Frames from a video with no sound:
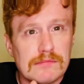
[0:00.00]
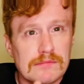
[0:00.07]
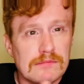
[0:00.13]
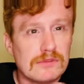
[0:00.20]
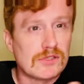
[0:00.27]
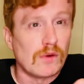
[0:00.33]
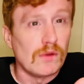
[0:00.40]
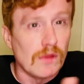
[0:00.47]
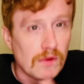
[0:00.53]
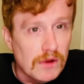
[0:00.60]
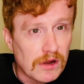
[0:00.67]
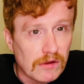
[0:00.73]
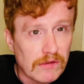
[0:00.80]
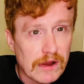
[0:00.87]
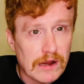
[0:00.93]
solo
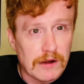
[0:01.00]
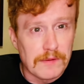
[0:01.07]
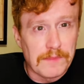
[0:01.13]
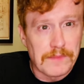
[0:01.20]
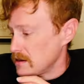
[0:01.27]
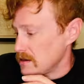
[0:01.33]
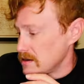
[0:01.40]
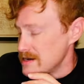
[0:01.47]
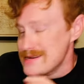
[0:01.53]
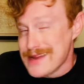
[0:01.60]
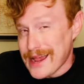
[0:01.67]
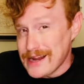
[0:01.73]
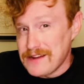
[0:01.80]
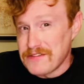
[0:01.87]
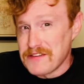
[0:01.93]
career.
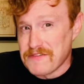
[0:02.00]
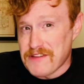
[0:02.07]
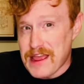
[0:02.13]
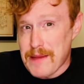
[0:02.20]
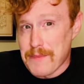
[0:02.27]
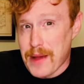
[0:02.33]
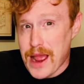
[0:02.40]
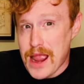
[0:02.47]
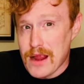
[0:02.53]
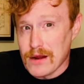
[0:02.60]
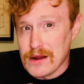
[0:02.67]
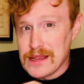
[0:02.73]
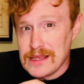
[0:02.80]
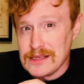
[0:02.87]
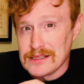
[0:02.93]
Night of the Vampire
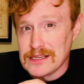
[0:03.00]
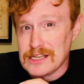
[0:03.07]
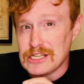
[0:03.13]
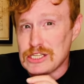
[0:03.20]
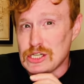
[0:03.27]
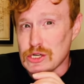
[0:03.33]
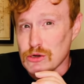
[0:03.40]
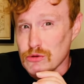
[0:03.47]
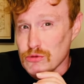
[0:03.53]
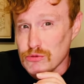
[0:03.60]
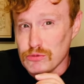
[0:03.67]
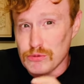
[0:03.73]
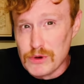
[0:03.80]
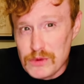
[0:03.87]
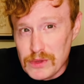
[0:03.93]
is
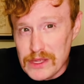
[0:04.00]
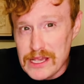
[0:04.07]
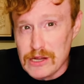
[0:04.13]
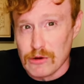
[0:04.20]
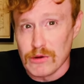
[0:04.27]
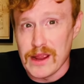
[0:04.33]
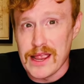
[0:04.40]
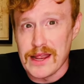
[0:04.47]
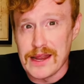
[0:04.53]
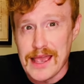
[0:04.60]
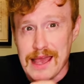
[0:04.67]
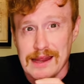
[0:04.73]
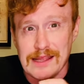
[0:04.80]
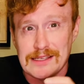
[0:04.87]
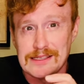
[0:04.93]
truly great,
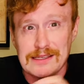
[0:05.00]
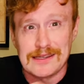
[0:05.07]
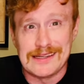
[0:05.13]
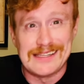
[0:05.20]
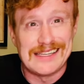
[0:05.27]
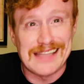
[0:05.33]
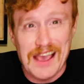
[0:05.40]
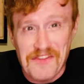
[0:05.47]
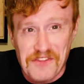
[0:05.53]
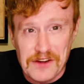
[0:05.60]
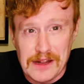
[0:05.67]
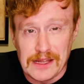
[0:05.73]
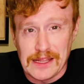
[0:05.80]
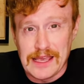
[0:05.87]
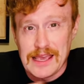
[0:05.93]
and it's
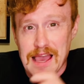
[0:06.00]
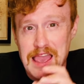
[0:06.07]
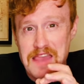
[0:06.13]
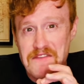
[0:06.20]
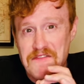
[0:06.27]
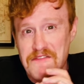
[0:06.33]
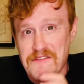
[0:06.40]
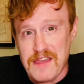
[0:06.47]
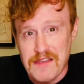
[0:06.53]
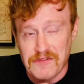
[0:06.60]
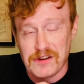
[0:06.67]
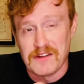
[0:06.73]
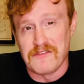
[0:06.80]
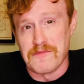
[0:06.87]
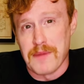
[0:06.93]
definitely a
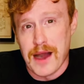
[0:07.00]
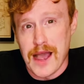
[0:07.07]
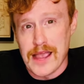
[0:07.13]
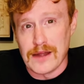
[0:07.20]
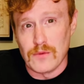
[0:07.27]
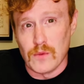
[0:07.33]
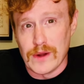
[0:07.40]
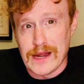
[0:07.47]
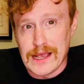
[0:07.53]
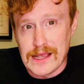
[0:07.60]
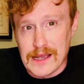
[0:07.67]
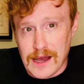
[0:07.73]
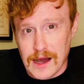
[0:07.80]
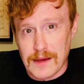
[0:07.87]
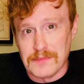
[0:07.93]
favorite of mine when it
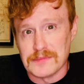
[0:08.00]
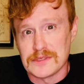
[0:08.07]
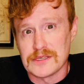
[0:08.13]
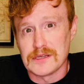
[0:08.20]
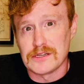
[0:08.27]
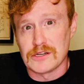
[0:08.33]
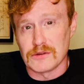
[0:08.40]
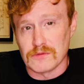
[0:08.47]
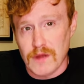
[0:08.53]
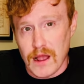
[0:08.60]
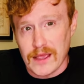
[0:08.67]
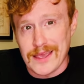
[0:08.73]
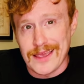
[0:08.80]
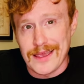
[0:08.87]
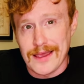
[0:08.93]
comes to
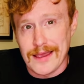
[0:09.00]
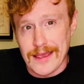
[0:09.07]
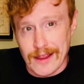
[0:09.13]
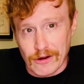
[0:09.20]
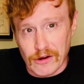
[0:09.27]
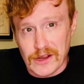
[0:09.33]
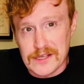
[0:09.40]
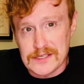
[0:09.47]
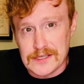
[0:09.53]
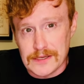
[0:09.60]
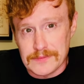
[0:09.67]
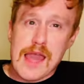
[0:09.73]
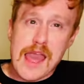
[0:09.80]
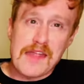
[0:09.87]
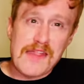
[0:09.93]
Roky Erickson.
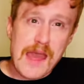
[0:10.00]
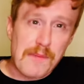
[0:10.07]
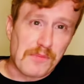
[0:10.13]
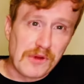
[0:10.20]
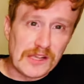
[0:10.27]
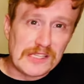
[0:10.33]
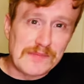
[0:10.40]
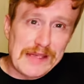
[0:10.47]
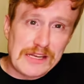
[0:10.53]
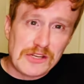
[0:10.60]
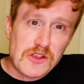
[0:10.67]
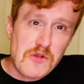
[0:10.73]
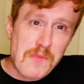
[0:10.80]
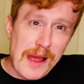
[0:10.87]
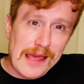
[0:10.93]
And that brings me
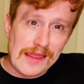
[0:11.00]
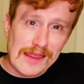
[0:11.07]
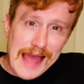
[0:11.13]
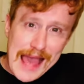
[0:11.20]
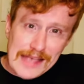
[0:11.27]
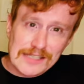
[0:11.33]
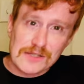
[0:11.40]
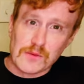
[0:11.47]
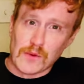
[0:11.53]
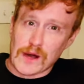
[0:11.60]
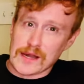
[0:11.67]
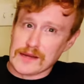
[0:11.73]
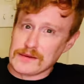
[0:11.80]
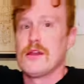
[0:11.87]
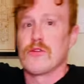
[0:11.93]
to my last
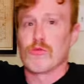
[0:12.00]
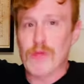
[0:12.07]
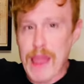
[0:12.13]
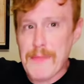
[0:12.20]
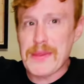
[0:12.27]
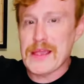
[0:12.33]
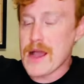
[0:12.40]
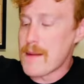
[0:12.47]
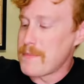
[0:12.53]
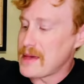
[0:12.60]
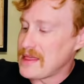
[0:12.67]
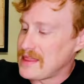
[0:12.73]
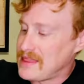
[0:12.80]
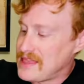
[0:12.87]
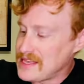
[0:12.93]
one. Wrapping up
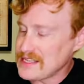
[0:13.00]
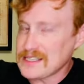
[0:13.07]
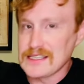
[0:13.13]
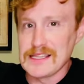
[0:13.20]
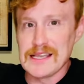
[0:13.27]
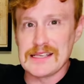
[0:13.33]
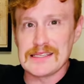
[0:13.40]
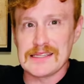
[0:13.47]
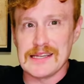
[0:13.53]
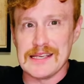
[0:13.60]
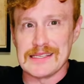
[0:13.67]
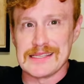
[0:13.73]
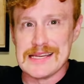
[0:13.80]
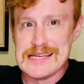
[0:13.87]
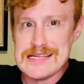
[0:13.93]
this list
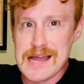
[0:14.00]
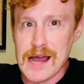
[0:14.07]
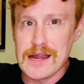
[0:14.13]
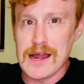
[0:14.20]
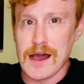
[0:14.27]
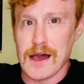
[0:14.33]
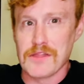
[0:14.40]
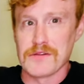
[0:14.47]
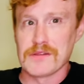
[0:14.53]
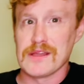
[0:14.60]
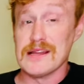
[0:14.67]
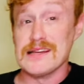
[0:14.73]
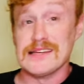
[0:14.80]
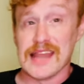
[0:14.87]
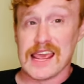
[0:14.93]
is none other
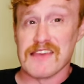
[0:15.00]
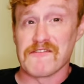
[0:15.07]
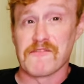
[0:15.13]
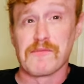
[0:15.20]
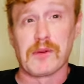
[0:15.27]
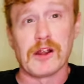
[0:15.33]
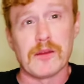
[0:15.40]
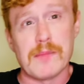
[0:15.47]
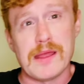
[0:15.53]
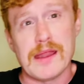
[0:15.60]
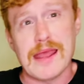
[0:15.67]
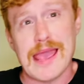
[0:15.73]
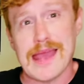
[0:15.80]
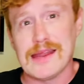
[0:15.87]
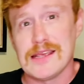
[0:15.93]
than Dave Berman
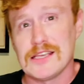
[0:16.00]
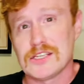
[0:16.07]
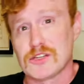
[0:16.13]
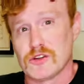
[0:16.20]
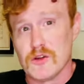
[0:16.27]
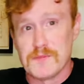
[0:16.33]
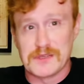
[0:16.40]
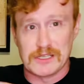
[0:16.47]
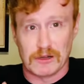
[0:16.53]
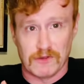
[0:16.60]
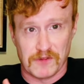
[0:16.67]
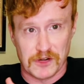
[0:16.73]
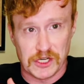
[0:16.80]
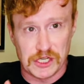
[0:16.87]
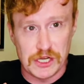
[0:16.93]
and his group
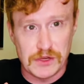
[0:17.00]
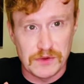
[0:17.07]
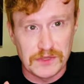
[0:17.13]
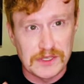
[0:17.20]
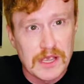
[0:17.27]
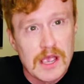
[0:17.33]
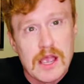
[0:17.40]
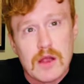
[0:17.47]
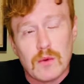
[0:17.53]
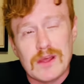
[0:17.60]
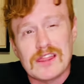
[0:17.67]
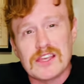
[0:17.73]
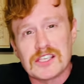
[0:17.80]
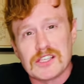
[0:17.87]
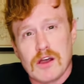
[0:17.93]
Silver Jews
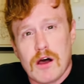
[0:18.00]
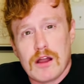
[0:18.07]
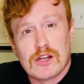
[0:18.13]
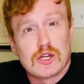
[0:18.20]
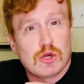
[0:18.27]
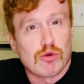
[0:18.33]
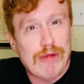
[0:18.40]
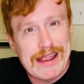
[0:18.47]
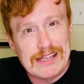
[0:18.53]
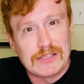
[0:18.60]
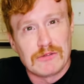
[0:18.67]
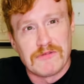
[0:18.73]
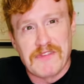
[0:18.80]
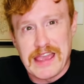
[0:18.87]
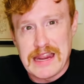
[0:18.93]
with the song
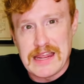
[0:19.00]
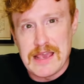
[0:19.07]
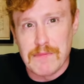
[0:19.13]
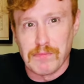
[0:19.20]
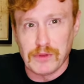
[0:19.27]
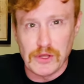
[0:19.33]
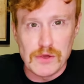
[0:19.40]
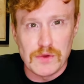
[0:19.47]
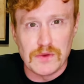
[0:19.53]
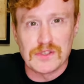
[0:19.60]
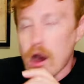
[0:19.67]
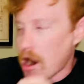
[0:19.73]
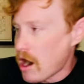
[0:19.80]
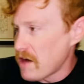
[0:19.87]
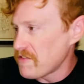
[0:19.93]
Transylvania Blues
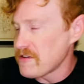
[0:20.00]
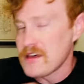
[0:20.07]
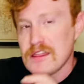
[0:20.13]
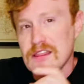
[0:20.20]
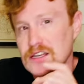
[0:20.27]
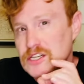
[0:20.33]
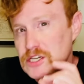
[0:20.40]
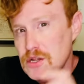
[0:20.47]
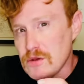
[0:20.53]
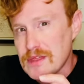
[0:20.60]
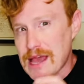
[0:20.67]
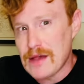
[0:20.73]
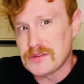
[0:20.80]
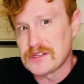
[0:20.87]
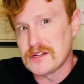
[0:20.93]
off the two
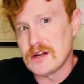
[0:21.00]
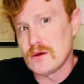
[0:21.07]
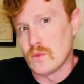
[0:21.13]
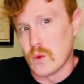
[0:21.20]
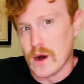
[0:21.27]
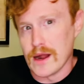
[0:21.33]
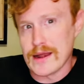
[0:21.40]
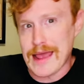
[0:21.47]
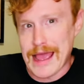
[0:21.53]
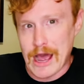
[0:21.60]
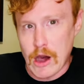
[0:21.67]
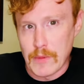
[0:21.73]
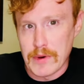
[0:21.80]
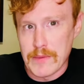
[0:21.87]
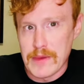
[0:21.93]
thousand one
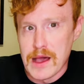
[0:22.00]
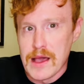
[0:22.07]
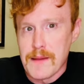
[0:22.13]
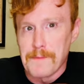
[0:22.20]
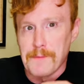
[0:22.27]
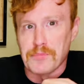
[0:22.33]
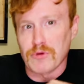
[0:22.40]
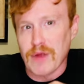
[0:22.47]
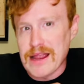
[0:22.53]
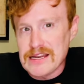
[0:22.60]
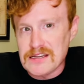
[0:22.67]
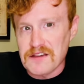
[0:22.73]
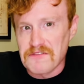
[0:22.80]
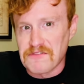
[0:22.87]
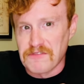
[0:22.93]
album Bright
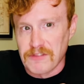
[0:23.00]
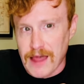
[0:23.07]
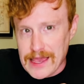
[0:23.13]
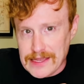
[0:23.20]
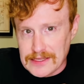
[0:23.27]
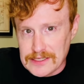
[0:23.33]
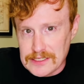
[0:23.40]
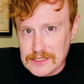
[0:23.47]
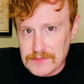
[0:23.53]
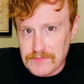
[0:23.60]
Flights.